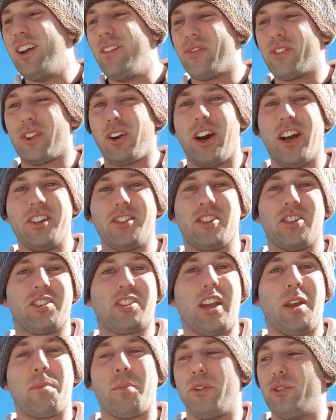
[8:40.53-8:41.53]
Guys, just
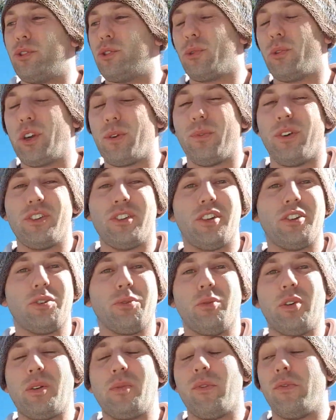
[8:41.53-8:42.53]
keep on doing what you're
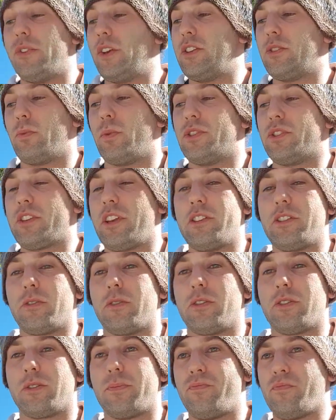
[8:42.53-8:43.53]
doing with these whiskies,
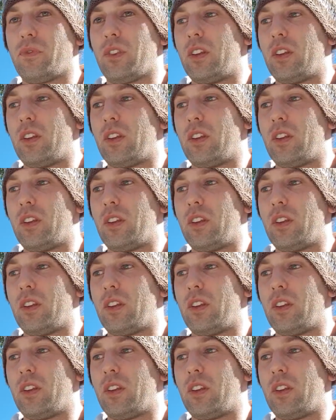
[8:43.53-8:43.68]
because